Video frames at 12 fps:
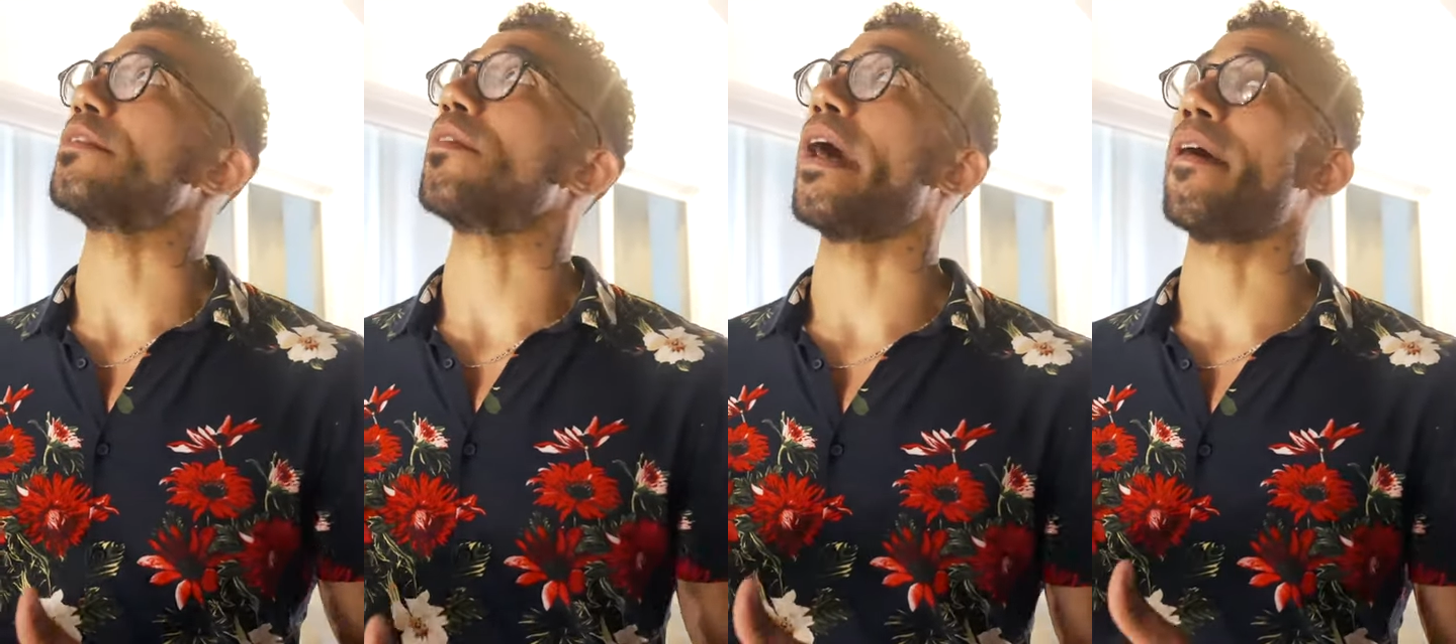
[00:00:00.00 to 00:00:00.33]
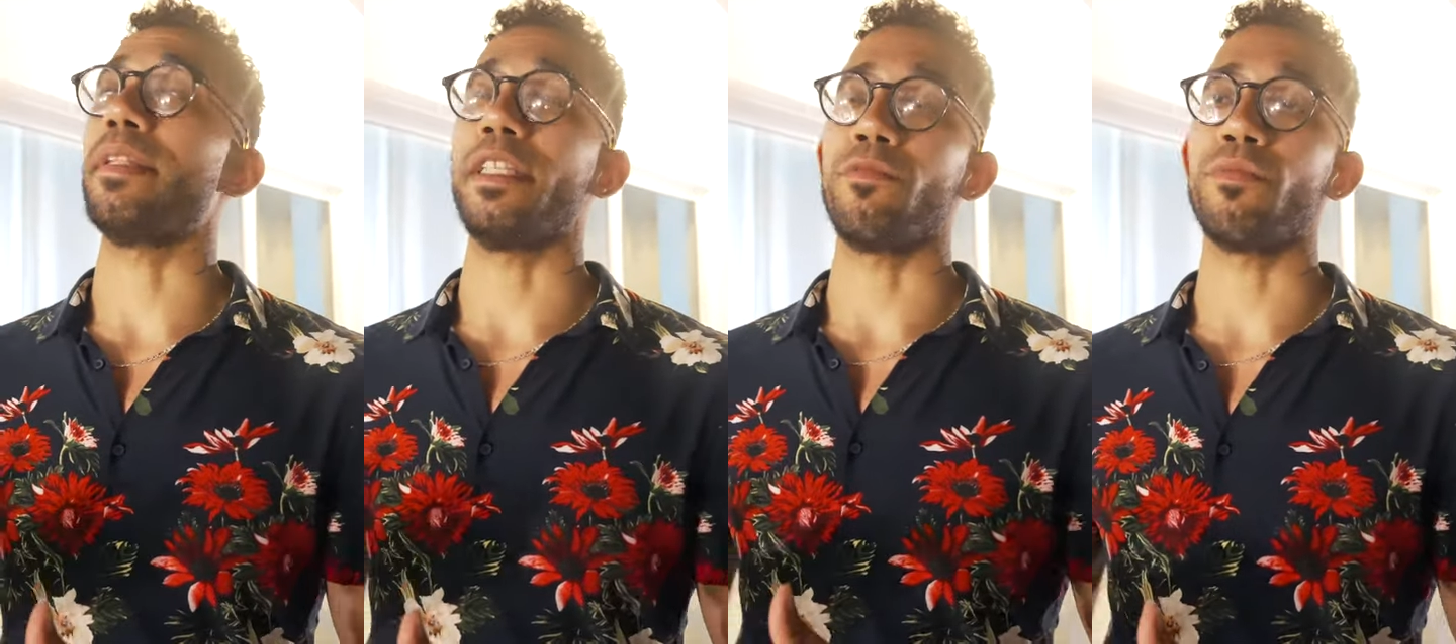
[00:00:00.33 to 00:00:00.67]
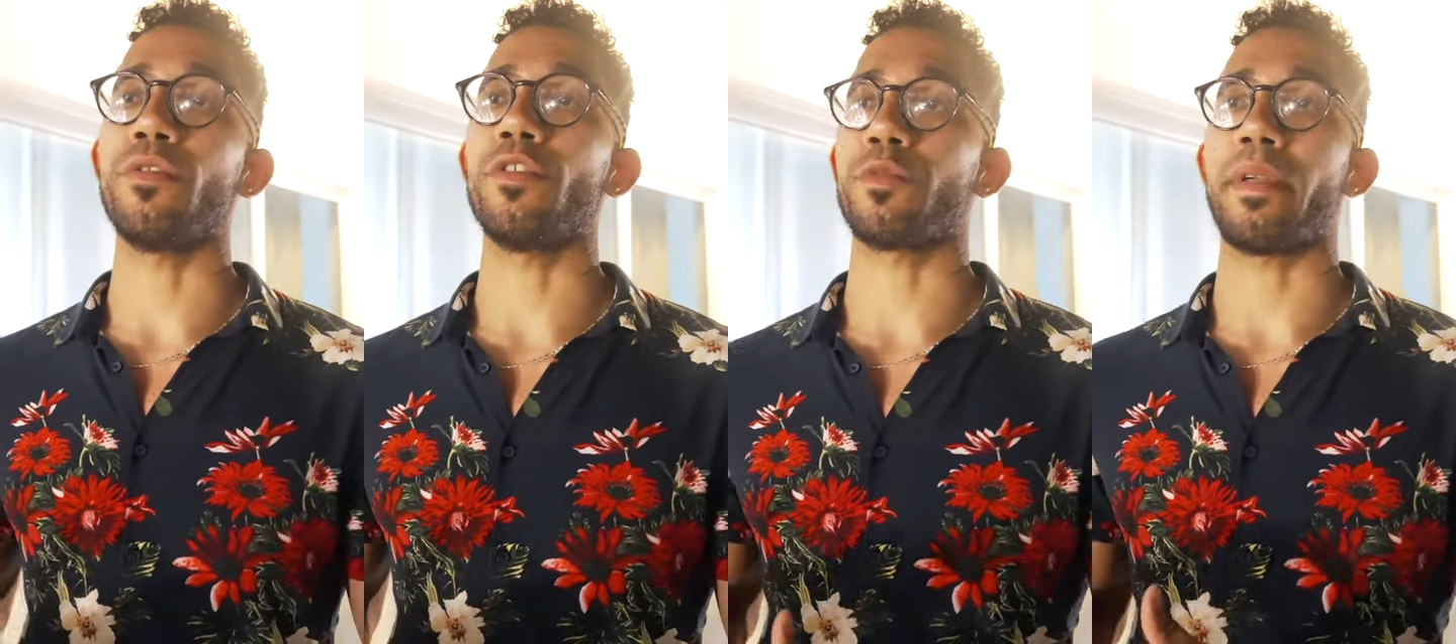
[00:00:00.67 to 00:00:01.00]
do I have any
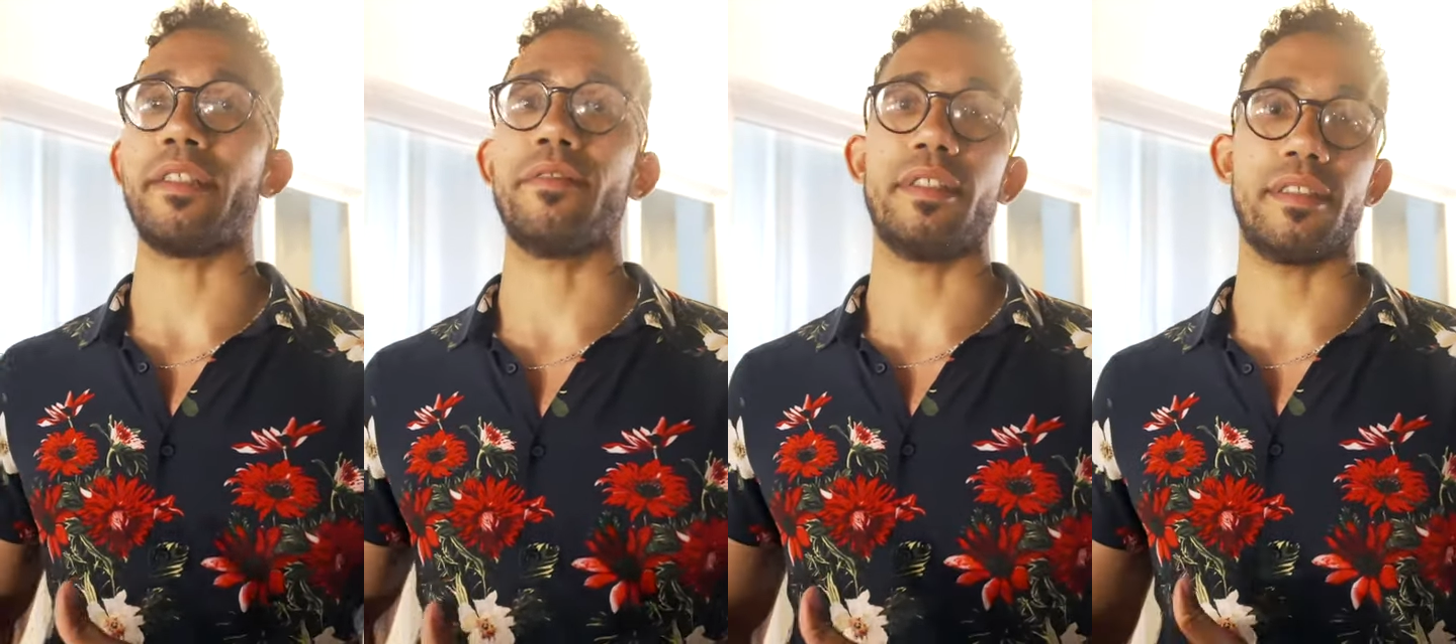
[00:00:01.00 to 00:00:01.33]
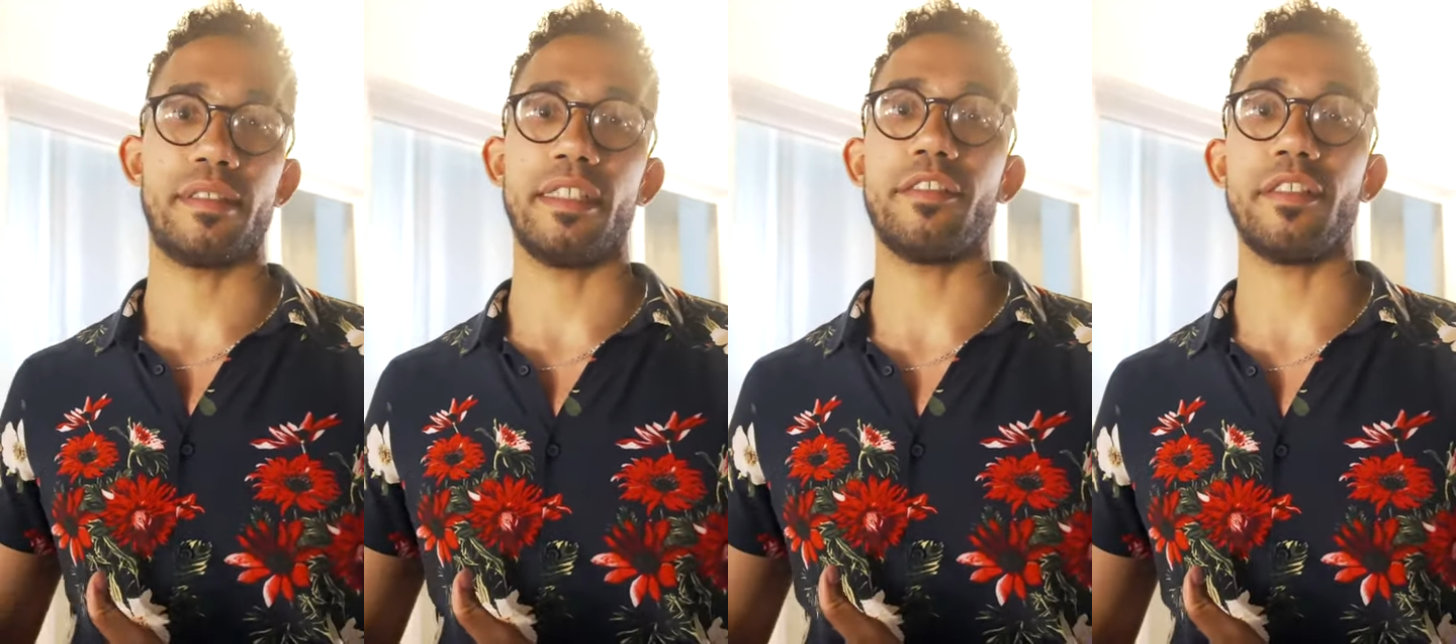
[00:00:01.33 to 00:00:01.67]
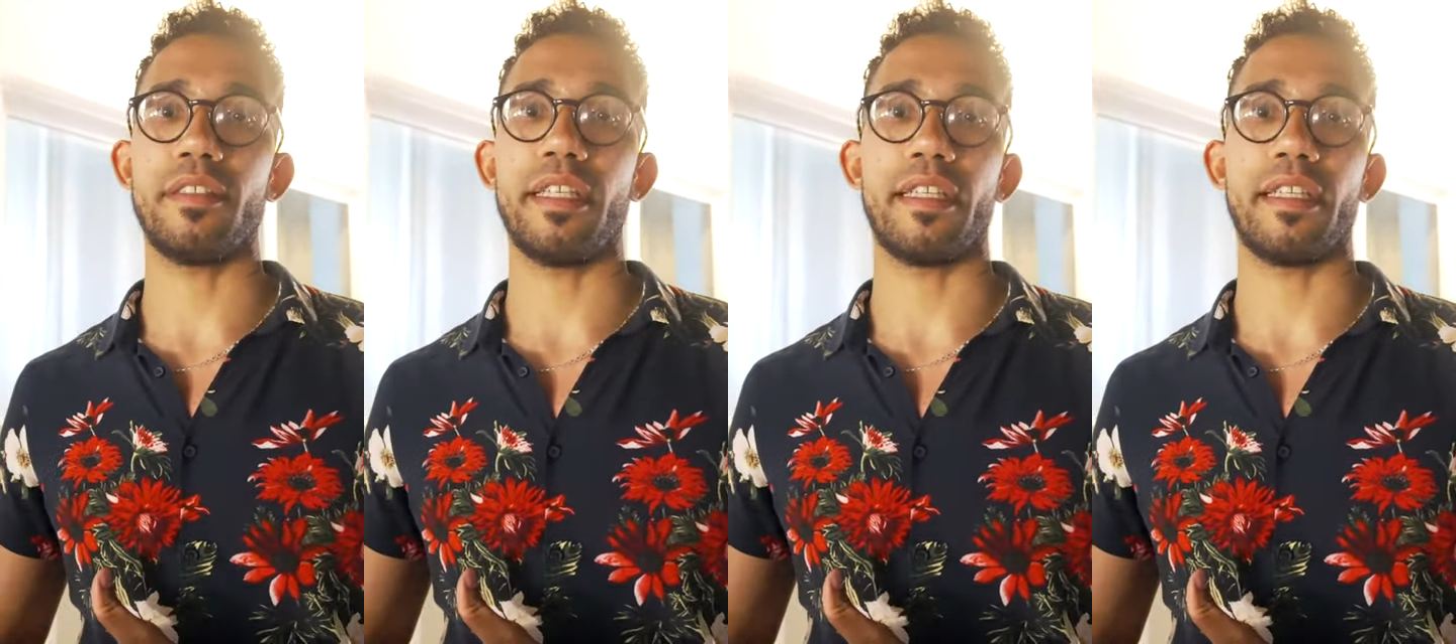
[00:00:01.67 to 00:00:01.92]
rules when I do this teaching thing?